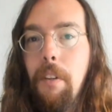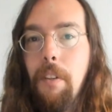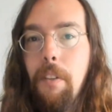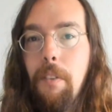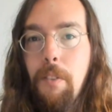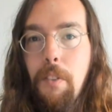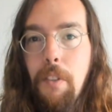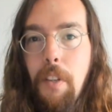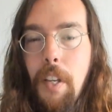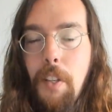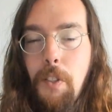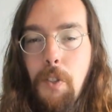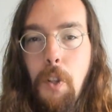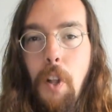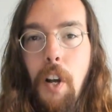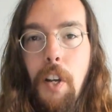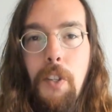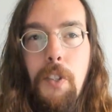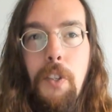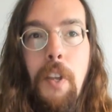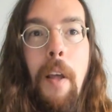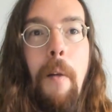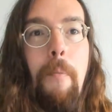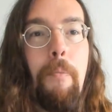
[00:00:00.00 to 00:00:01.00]
Uh, as
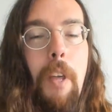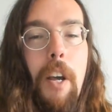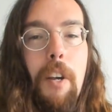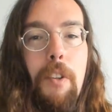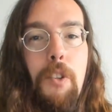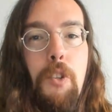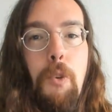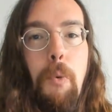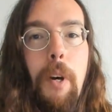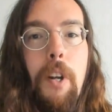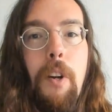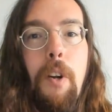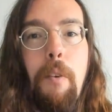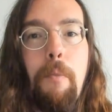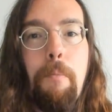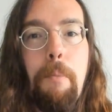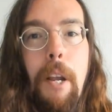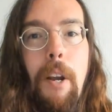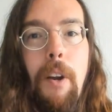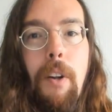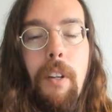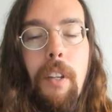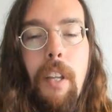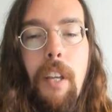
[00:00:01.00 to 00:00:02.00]
long as uh, Twitter
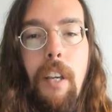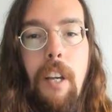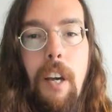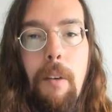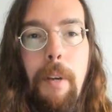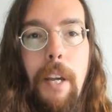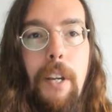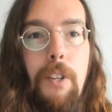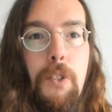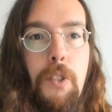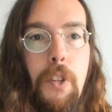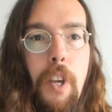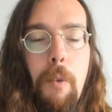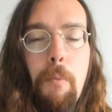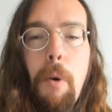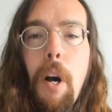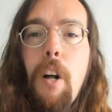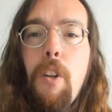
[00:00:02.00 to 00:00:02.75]
apparently coming out saying,